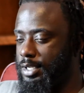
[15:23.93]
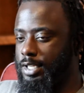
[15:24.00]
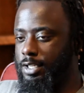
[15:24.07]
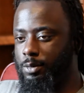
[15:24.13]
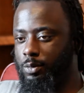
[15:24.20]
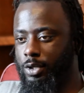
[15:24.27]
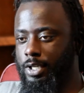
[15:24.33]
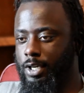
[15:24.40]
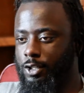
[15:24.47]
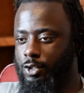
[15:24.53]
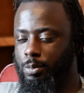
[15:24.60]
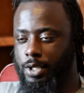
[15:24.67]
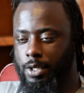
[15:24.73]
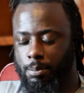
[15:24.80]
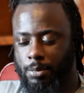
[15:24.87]
anyone
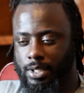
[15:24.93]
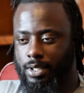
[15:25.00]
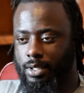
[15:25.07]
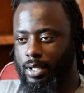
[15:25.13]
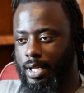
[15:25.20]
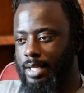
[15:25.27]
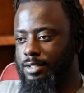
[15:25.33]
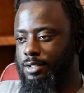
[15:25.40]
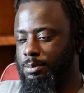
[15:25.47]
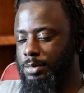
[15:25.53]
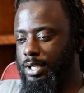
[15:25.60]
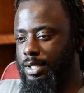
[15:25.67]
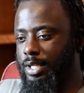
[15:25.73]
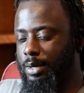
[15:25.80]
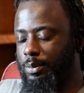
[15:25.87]
else, but it meant a lot to
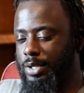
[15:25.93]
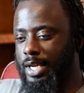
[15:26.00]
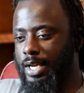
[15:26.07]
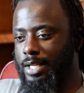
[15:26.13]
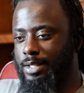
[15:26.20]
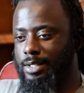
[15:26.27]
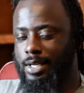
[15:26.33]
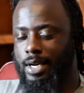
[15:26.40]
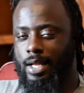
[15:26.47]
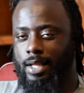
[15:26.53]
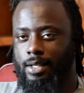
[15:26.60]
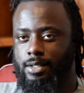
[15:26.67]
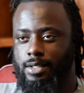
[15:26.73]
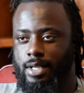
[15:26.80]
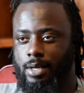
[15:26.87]
me, that when I got to
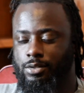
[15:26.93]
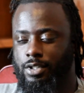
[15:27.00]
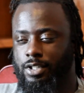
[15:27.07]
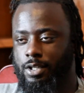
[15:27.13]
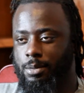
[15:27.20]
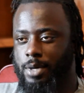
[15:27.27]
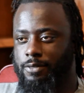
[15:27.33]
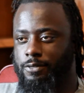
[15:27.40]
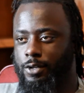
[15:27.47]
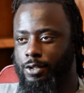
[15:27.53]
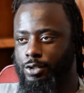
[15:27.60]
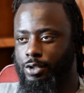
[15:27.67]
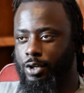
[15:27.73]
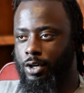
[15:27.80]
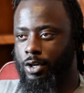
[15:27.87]
college and I was going to get my
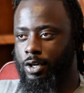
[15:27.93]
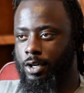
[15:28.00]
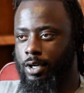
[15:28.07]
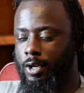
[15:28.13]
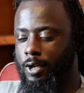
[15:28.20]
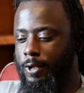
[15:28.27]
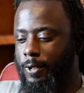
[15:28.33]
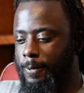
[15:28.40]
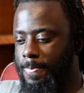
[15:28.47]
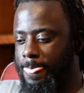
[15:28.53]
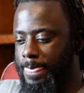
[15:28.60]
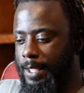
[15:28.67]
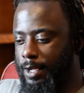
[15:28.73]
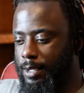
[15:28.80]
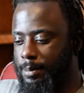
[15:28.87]
first car,
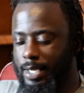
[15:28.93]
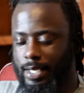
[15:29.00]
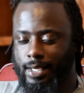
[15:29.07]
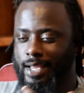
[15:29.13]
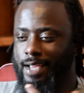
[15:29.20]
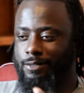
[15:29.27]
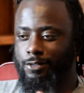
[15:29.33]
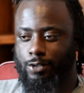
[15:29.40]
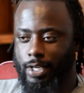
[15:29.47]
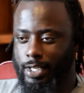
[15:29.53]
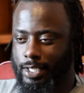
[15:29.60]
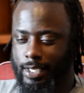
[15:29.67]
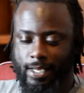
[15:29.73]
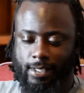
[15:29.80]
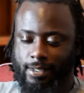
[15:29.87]
I didn't have
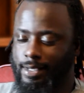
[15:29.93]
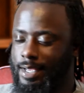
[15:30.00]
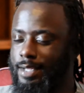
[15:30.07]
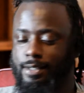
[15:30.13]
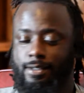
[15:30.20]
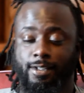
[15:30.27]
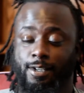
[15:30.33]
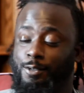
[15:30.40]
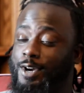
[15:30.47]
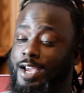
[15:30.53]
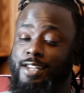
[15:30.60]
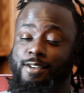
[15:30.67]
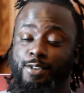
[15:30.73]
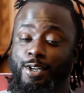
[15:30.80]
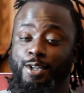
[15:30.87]
credit. I didn't
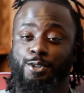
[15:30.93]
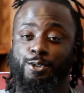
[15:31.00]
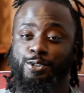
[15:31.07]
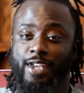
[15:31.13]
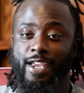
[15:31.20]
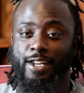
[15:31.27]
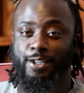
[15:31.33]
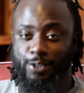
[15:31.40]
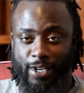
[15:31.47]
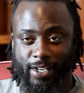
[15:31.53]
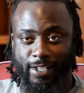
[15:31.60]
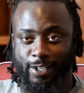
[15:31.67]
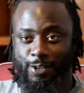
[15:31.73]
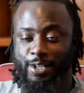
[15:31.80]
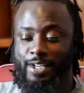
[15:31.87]
even understand
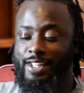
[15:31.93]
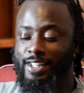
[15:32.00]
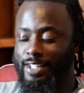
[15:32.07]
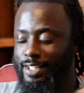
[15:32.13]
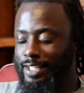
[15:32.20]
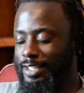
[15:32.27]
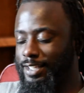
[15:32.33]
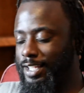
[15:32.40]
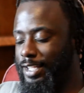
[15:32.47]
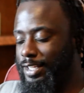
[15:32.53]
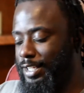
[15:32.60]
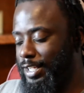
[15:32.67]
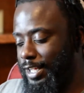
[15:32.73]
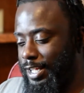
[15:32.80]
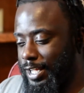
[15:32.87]
credit or anything like
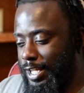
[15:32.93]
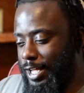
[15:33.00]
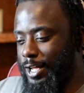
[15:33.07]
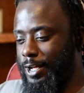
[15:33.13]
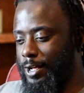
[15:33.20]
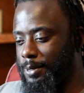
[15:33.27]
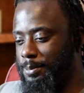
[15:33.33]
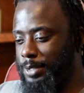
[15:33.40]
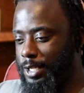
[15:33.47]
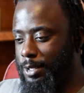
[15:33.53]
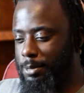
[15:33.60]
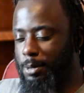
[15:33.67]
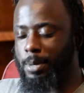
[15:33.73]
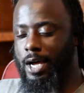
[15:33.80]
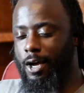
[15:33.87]
that.
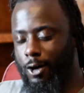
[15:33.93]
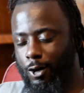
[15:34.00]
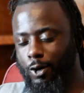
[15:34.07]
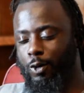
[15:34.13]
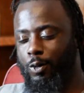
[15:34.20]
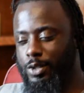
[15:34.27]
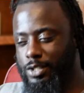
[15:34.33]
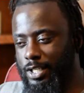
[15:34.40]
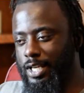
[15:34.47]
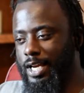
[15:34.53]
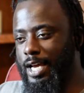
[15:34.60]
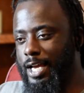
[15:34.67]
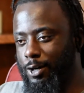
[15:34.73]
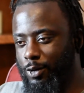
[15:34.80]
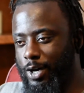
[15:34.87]
But my uncle was a
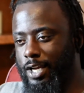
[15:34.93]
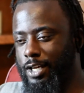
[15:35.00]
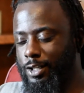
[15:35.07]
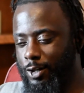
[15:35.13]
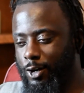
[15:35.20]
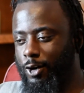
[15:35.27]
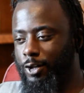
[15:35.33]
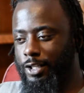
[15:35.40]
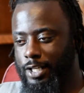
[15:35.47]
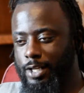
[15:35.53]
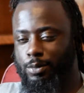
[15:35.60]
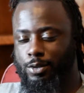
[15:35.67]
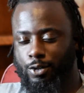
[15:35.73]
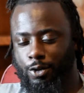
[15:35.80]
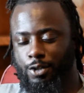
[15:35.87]
guy who I could call, and
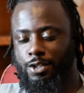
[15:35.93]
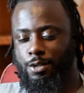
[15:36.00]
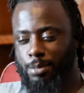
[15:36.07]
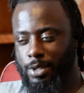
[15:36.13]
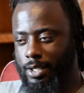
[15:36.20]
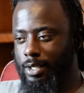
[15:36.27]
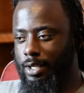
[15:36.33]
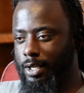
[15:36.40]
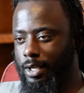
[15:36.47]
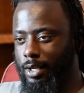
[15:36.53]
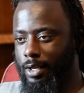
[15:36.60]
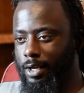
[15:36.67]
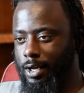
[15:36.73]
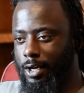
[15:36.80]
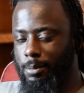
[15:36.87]
he was going to be
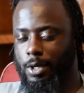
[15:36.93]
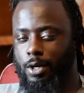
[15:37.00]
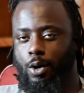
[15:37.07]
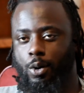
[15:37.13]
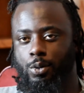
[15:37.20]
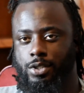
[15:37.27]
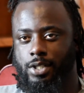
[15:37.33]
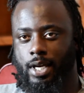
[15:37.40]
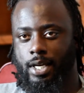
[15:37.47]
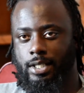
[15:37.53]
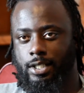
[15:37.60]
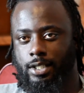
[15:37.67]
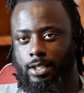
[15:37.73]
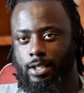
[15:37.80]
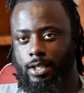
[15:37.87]
a
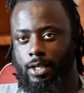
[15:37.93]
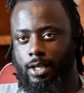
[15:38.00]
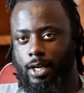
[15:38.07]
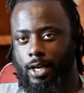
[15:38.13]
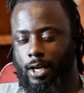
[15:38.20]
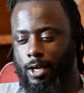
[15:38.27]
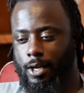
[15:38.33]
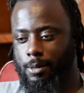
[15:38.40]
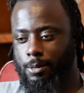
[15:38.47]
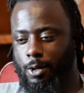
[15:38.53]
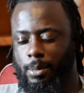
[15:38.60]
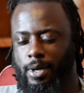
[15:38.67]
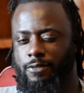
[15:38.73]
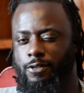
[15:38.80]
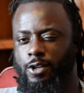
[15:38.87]
co-signer
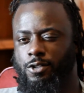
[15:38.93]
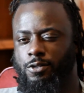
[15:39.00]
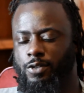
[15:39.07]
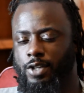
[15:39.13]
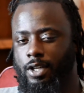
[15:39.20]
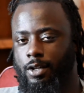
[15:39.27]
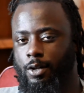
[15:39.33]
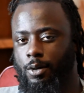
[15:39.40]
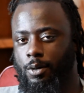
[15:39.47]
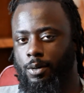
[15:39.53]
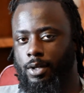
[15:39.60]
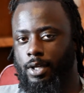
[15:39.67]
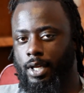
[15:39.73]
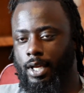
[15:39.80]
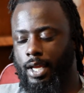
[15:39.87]
on my first
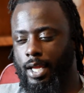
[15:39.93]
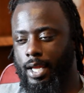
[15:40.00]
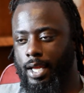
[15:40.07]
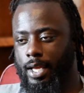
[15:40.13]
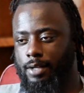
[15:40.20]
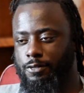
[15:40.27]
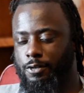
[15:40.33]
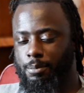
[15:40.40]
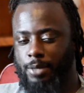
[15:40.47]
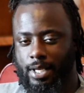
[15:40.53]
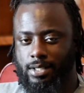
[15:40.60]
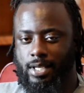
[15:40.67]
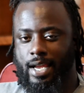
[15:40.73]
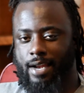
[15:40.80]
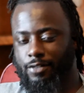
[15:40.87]
vehicle. And for
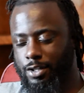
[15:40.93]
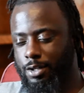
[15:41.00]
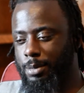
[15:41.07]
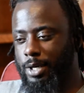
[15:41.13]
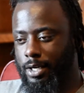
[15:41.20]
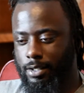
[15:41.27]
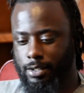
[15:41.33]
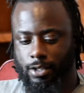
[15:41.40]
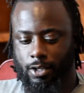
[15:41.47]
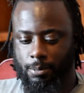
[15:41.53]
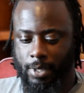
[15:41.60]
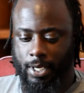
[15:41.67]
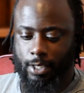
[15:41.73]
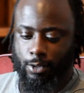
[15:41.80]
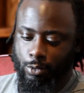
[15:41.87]
me, as an African-American
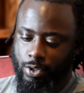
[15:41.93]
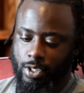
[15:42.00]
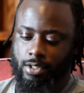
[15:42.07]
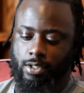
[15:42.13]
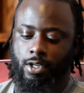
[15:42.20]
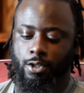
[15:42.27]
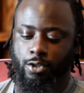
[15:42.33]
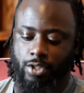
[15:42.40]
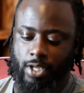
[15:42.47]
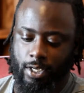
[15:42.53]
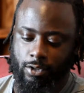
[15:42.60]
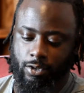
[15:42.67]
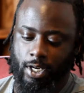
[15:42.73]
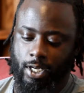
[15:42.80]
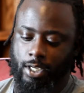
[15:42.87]
young man who doesn't
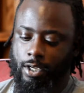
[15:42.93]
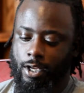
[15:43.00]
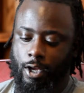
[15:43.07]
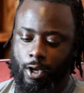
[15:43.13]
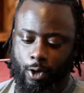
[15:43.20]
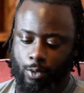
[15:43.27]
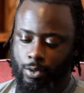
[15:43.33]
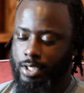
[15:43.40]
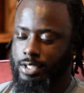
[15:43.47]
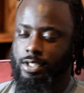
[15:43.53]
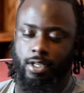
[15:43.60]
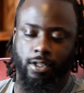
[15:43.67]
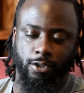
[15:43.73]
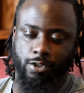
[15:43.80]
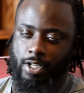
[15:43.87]
understand credit, who
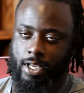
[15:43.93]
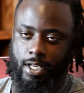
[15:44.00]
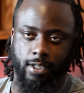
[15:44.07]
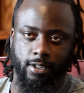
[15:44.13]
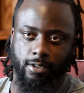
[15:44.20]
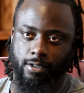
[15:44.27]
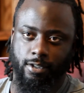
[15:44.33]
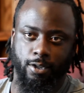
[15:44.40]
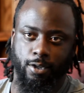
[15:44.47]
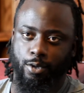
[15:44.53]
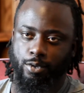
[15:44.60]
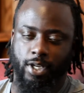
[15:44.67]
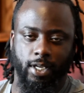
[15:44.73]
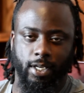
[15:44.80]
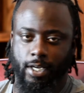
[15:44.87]
doesn't understand, you
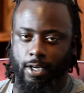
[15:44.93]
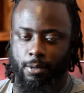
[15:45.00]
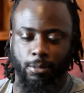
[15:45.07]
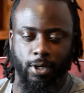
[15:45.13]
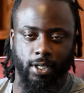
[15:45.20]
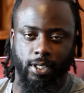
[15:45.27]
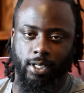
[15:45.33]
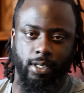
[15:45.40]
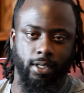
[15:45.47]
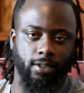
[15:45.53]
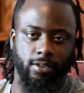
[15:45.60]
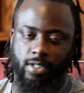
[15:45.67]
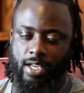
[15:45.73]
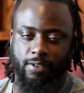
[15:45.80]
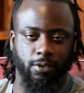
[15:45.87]
know, taking care of
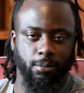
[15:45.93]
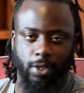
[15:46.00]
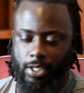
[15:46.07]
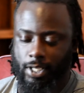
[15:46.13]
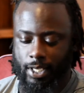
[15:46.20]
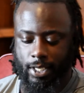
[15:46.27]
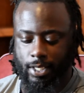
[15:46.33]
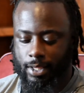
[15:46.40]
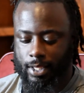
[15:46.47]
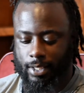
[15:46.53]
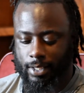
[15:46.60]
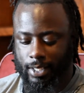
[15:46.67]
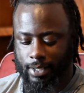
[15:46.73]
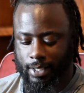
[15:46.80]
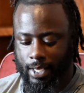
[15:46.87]
money, saving money,
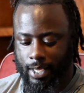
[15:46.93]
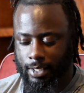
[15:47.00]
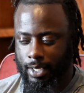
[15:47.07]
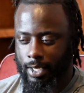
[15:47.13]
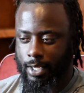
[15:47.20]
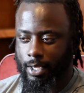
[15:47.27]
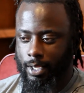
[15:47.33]
anything like that,